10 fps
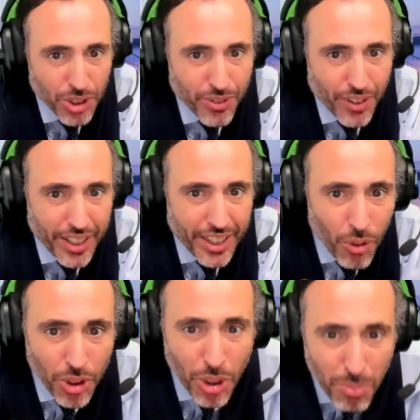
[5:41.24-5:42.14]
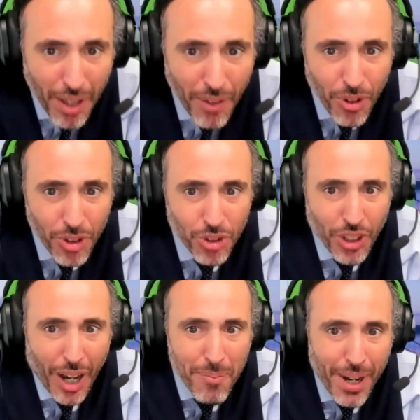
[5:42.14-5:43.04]
phosphide, and with your platform, you
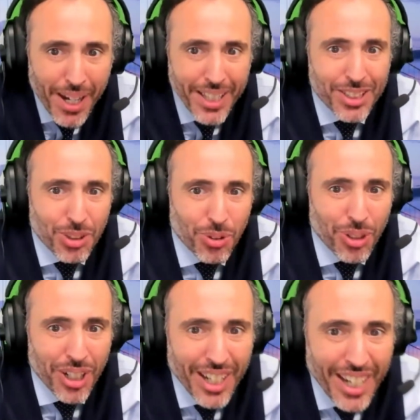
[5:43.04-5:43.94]
have managed to